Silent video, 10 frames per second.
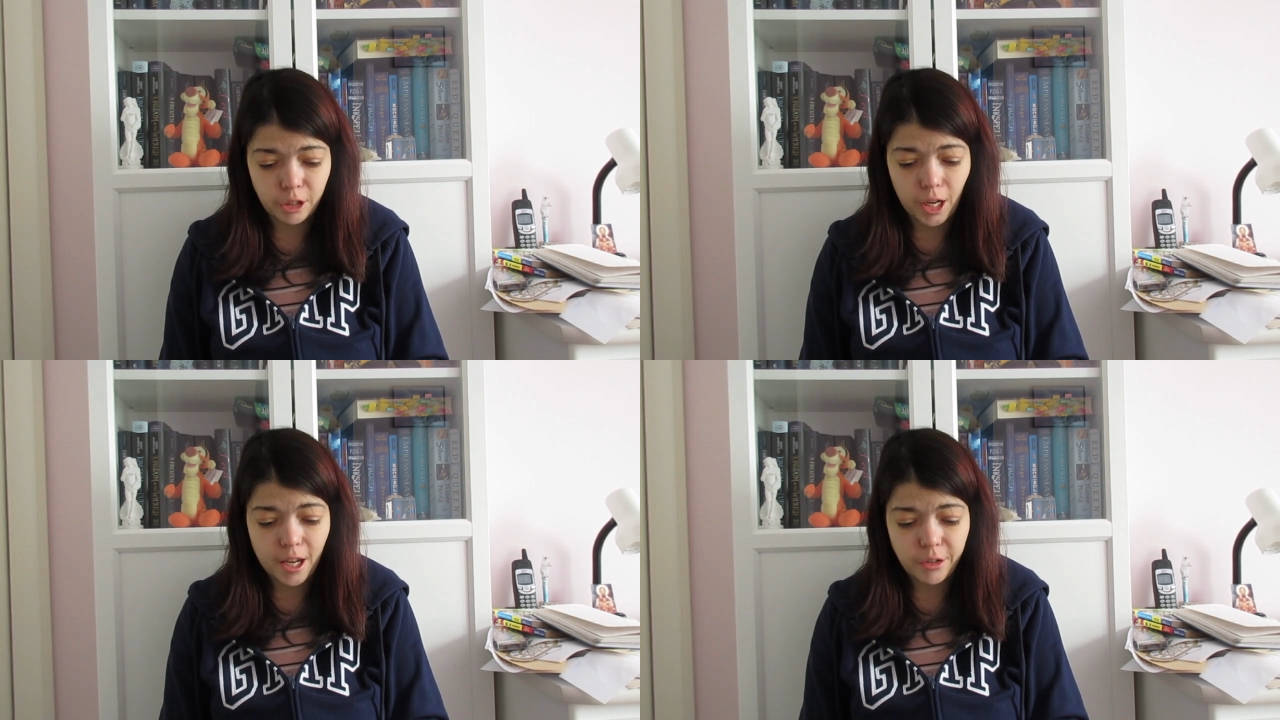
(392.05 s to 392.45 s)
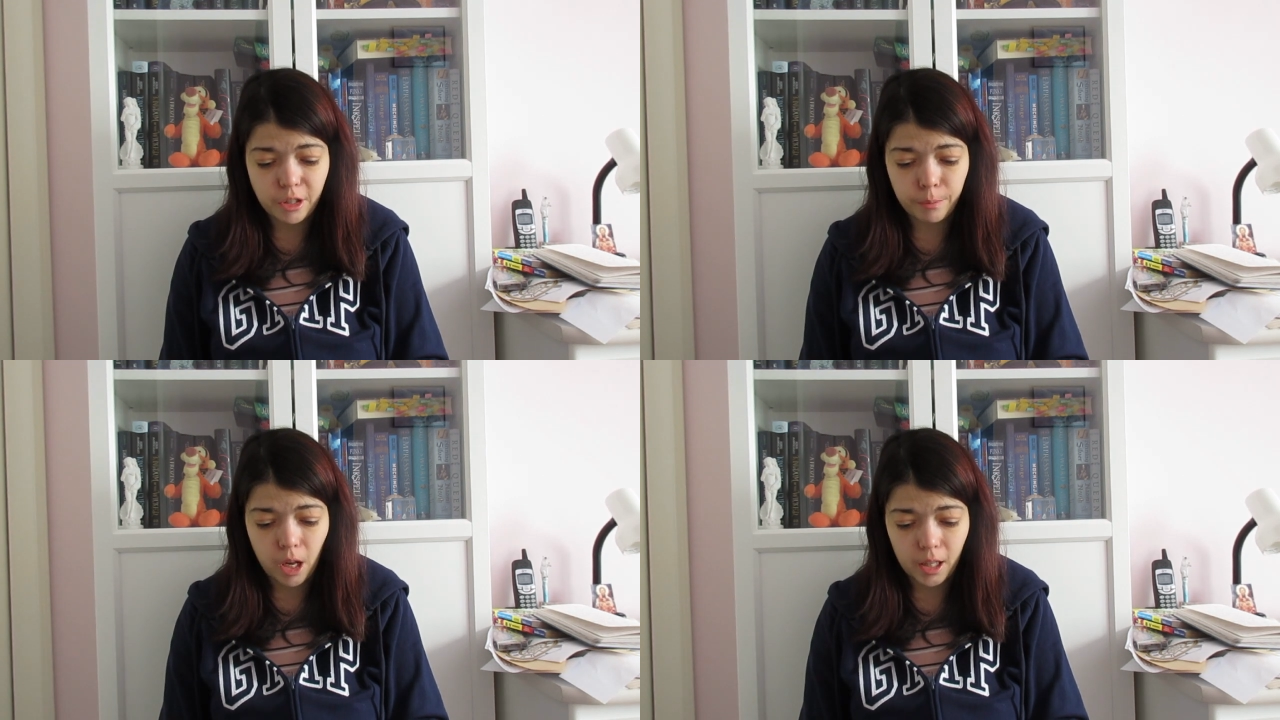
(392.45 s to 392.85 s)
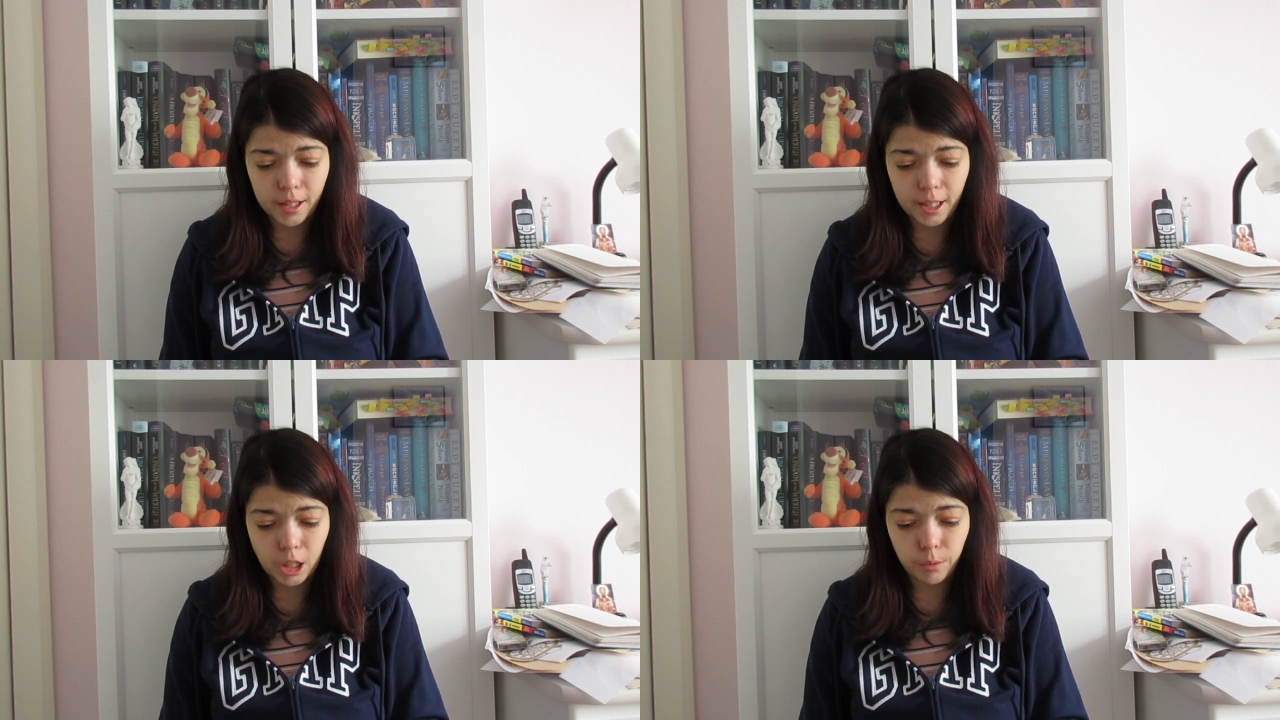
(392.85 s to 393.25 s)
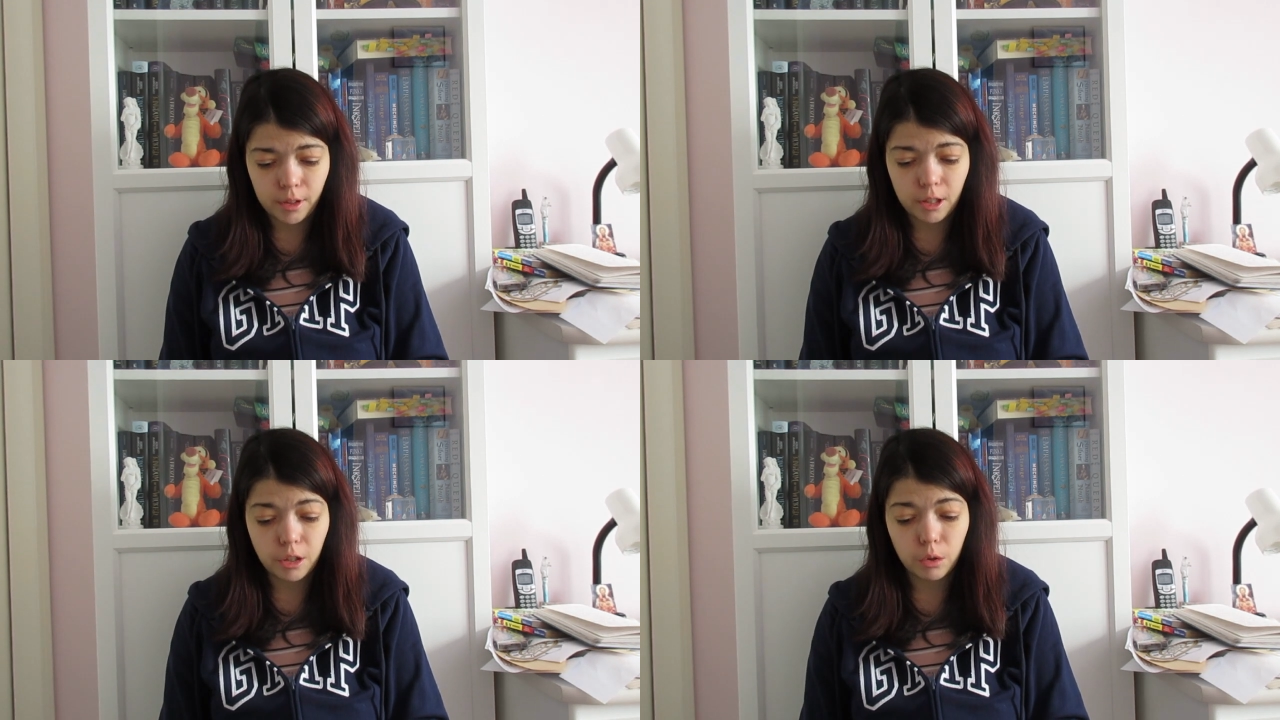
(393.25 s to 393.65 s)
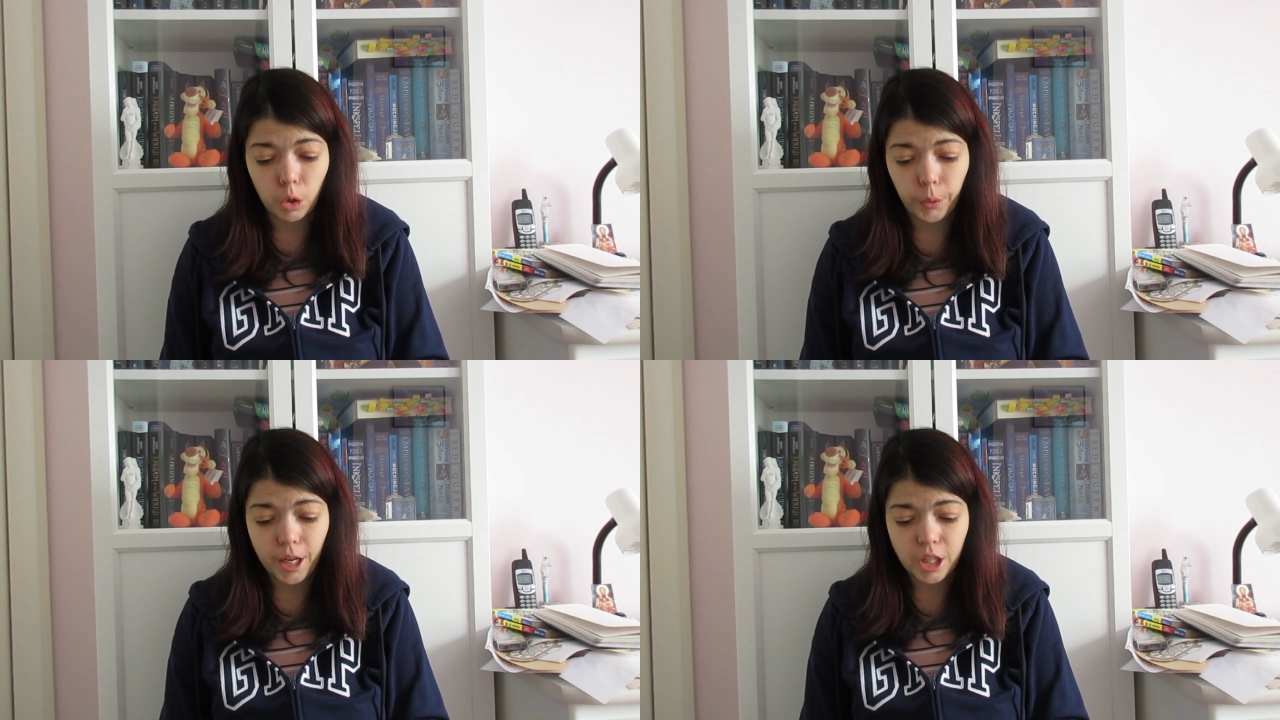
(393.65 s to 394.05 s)
Dangerous Politics with a
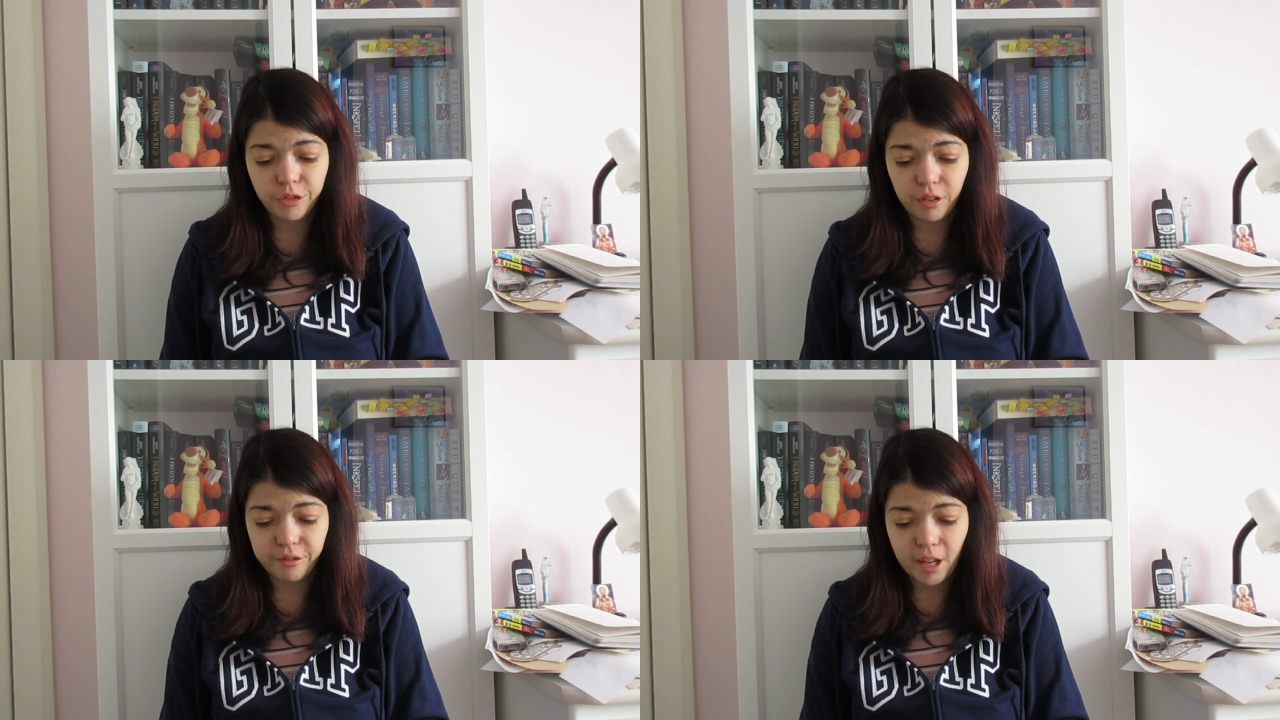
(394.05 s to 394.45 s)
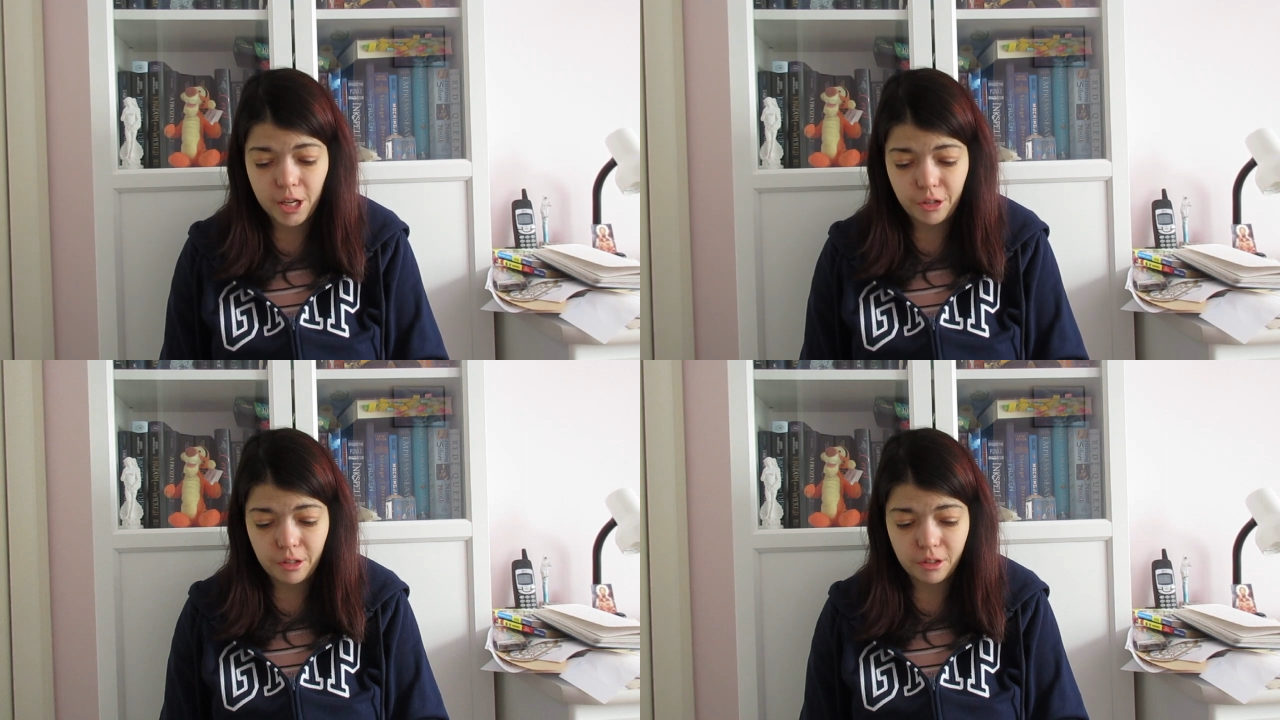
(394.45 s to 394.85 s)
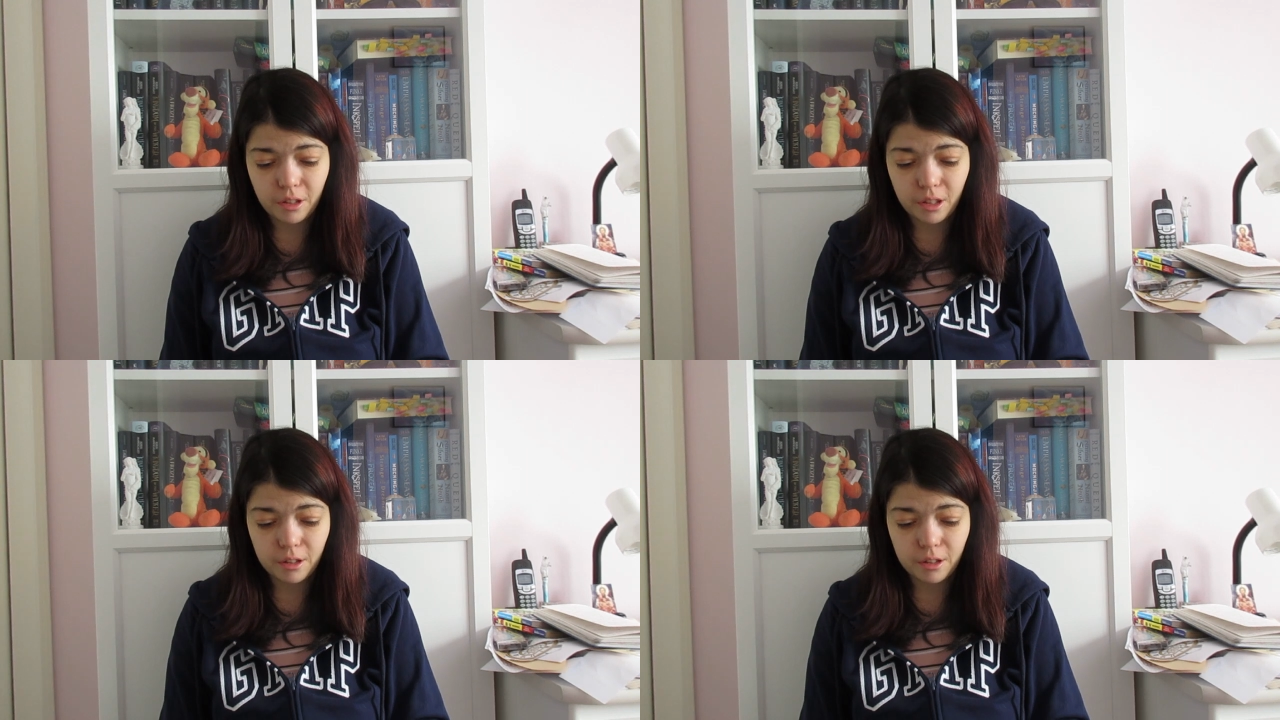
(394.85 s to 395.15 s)
New Quest for Vengeance,